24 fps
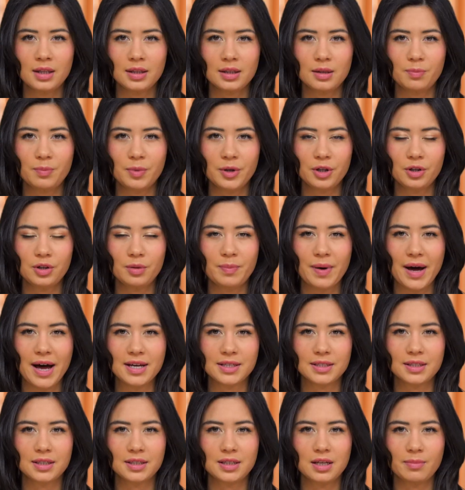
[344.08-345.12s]
The bill
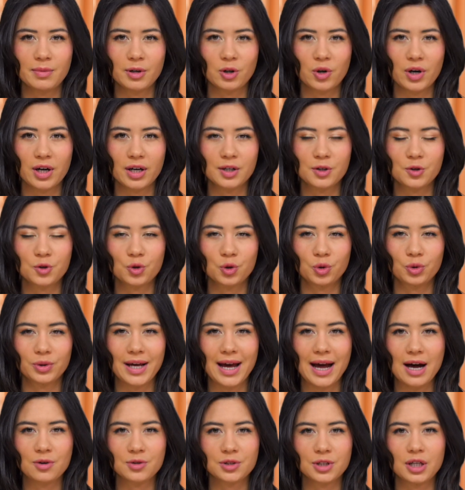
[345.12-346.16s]
passed the Democrat-controlled
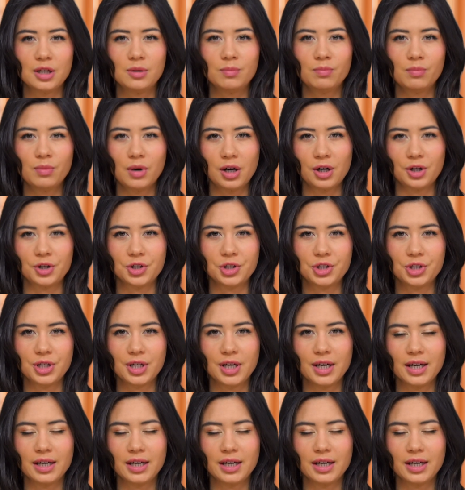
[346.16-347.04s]
House in March